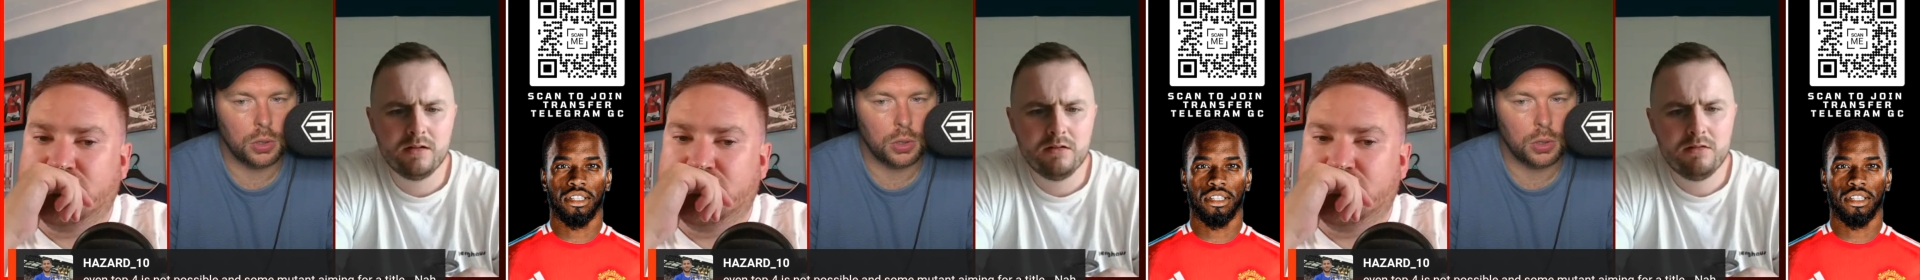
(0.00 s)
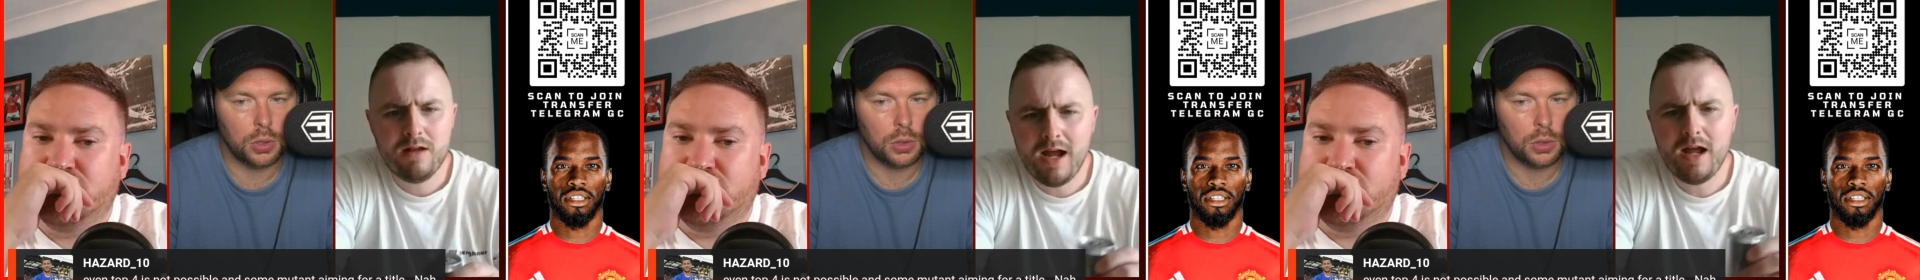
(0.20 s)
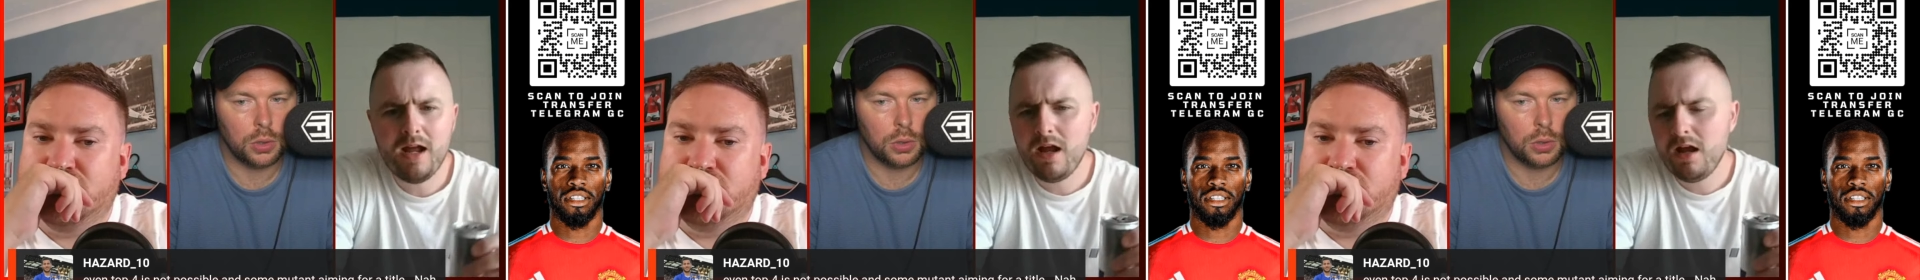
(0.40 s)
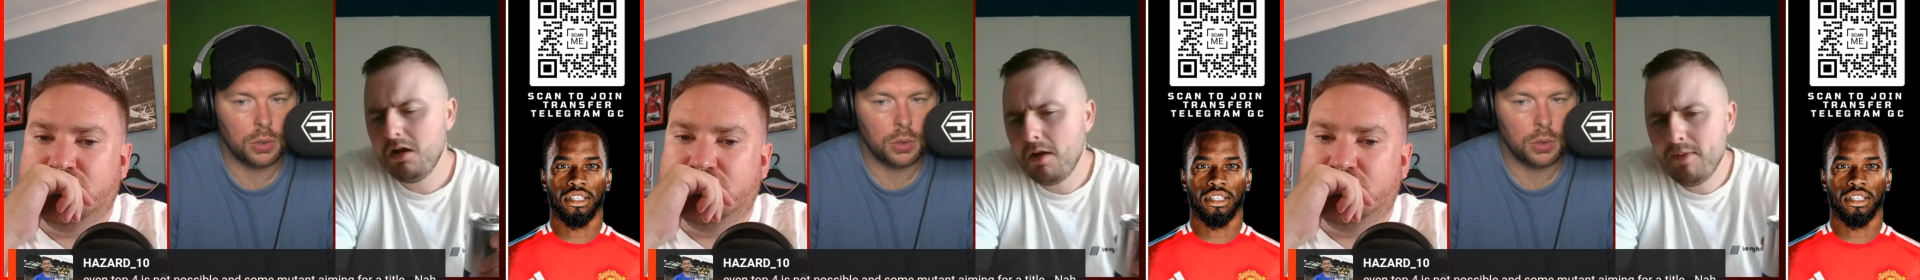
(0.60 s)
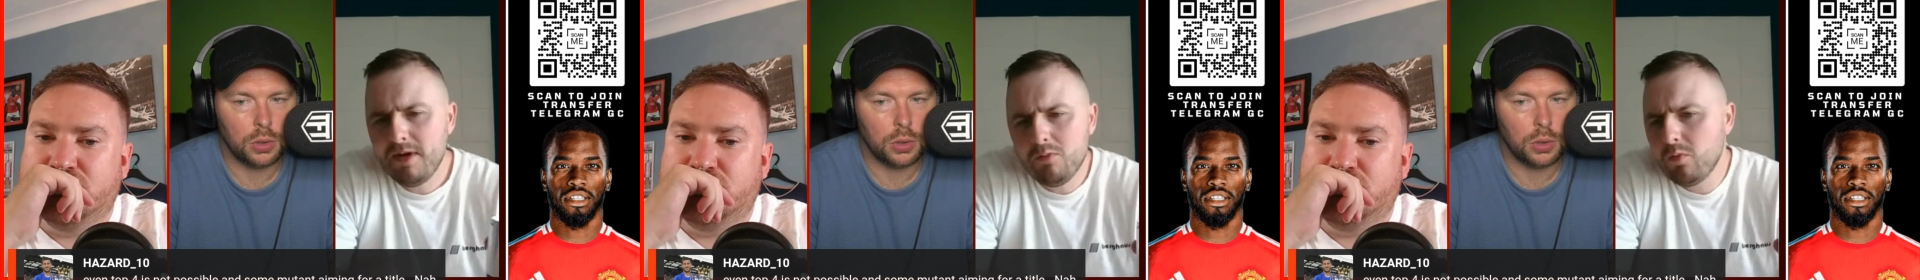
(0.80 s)
Speaker 1: Nah,
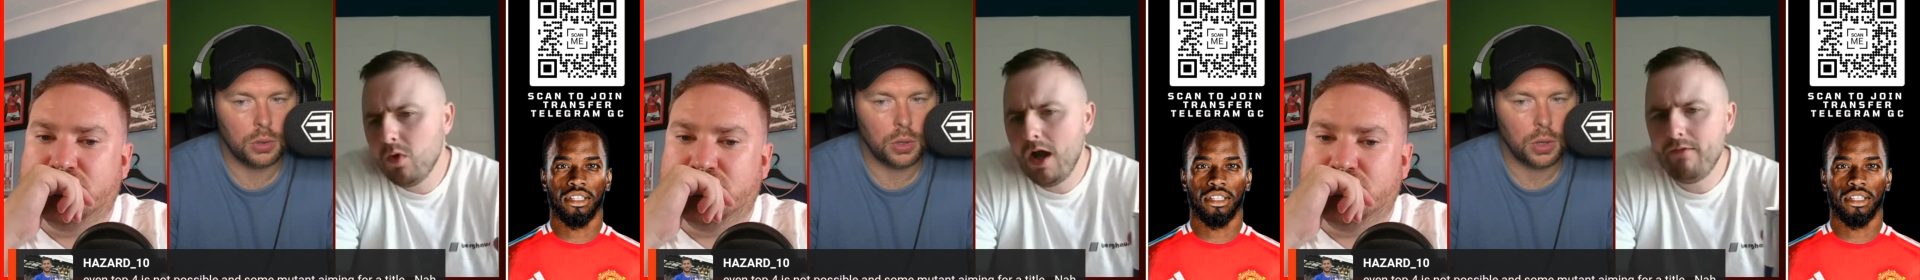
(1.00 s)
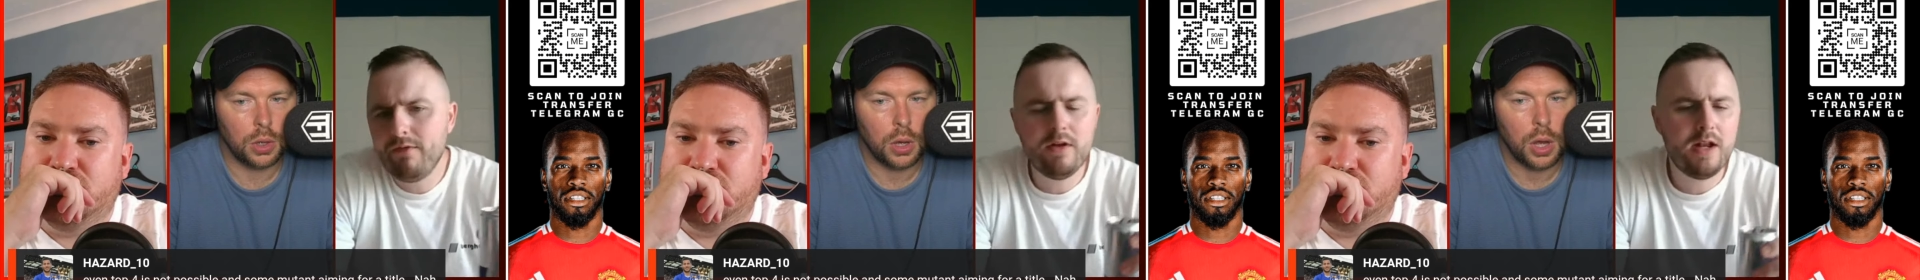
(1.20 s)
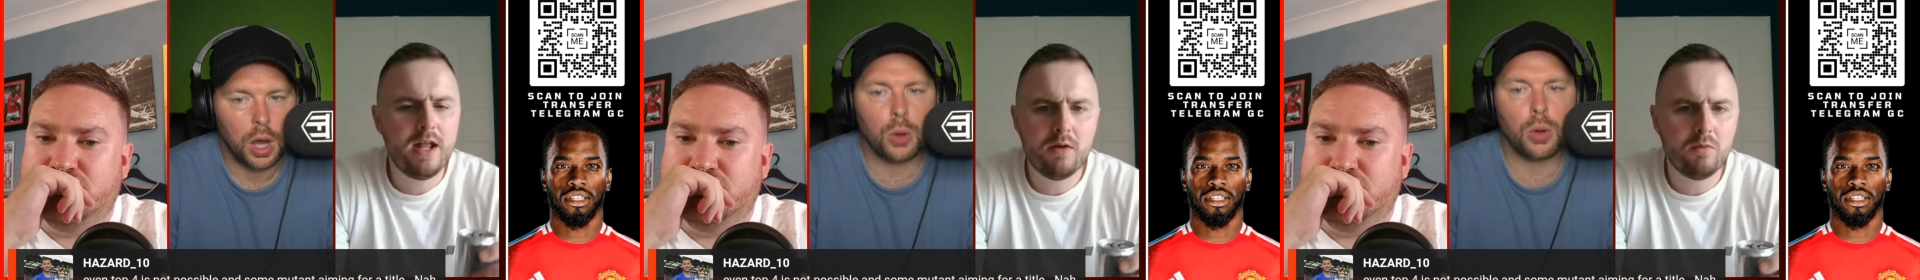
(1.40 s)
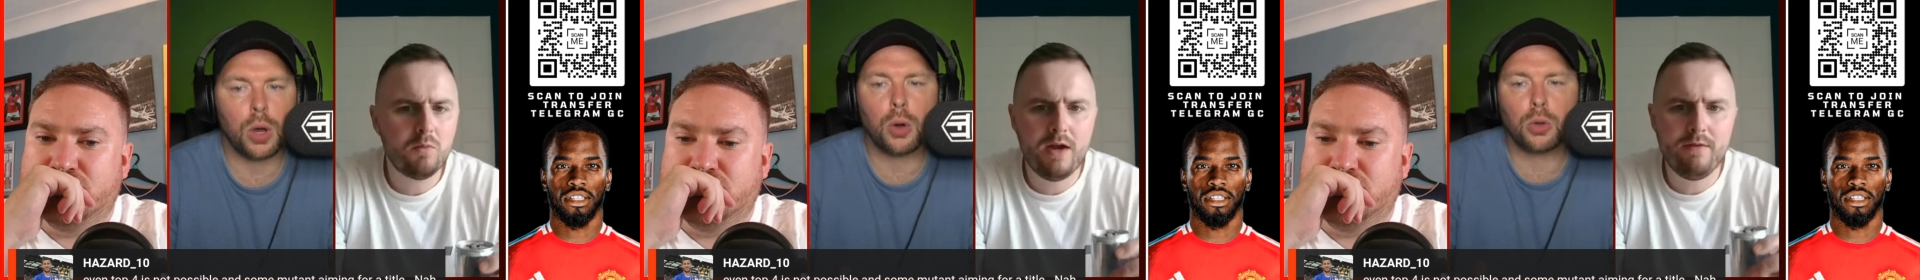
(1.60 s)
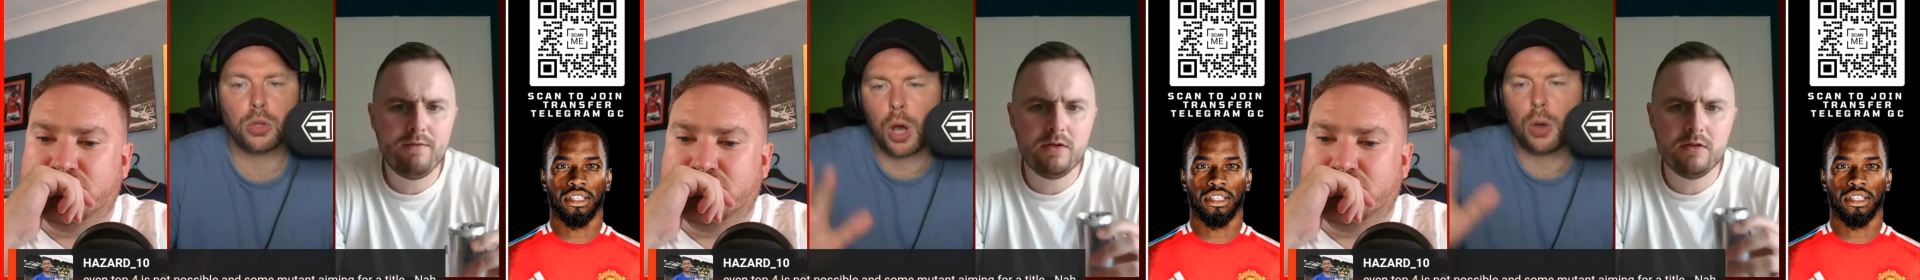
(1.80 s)
I mean whatever. Like
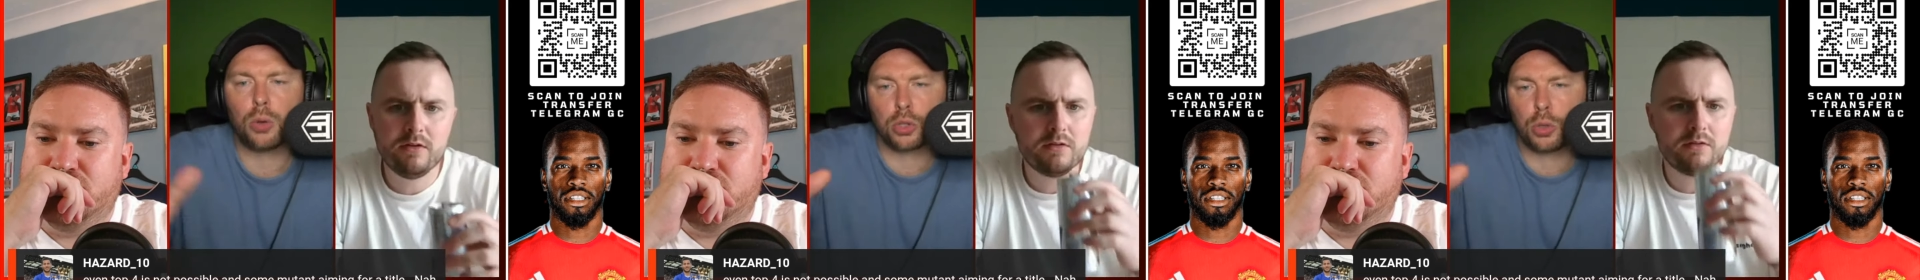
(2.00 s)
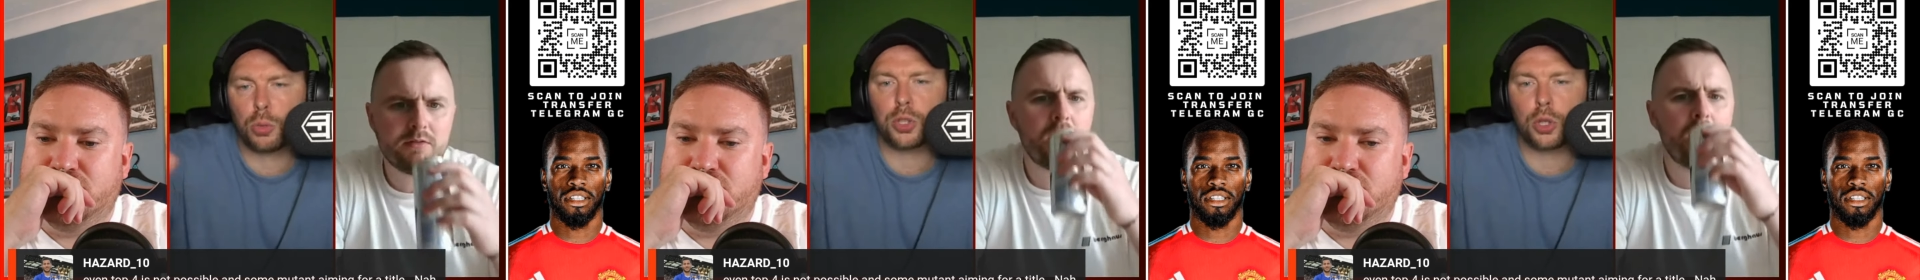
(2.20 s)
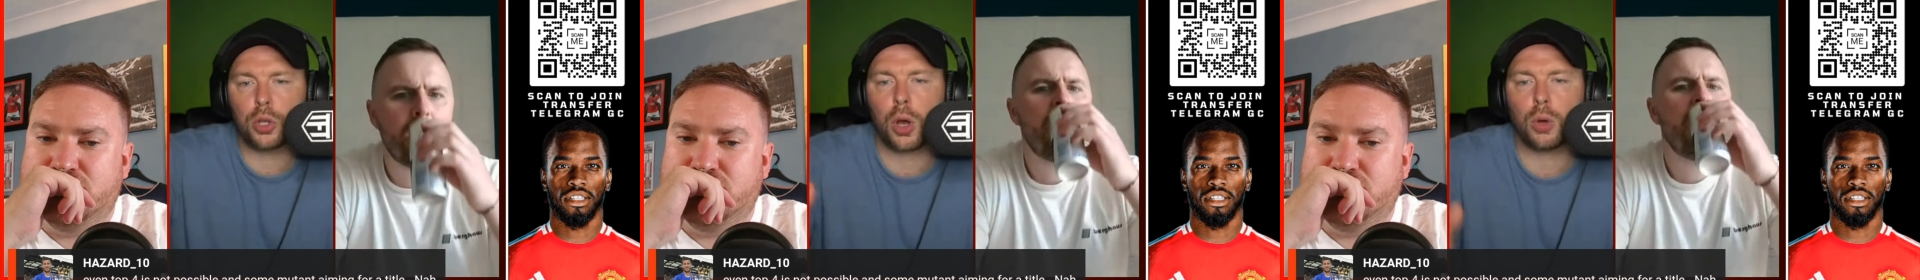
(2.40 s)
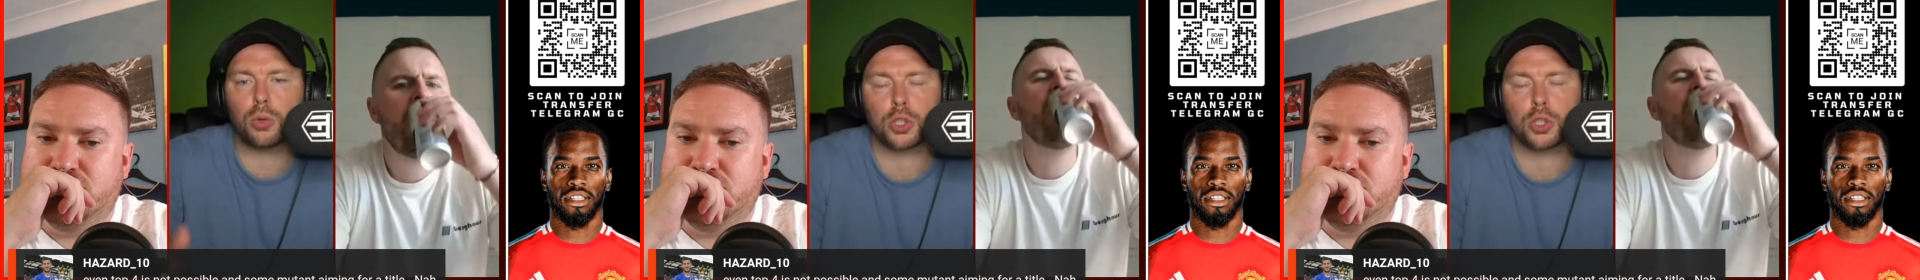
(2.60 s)
whole, whatever. Whole,
Speaker 2: we'll do the whole